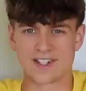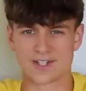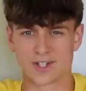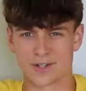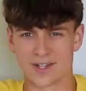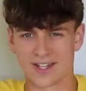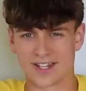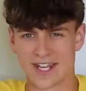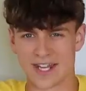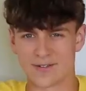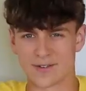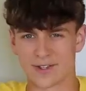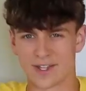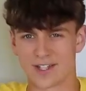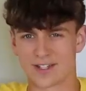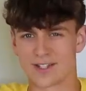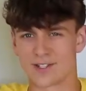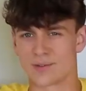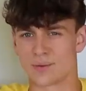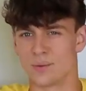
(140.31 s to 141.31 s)
And so that gave it
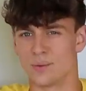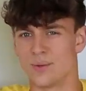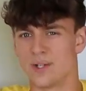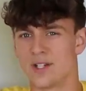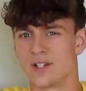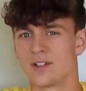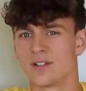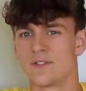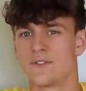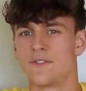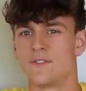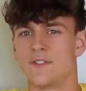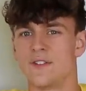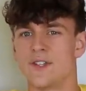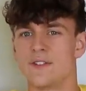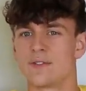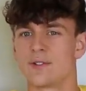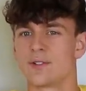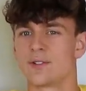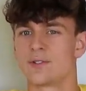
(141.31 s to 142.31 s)
like this weird
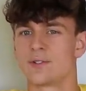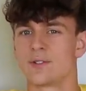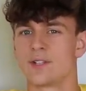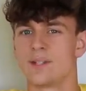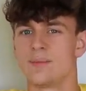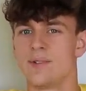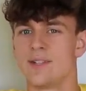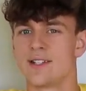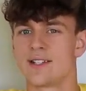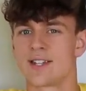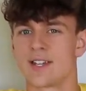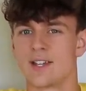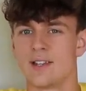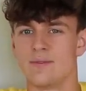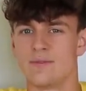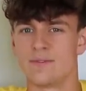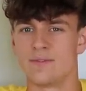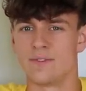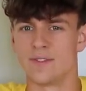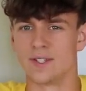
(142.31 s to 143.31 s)
fever dreamy
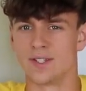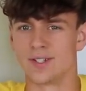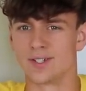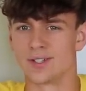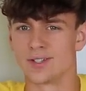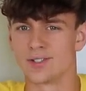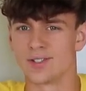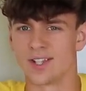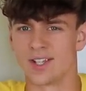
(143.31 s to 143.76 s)
type feel.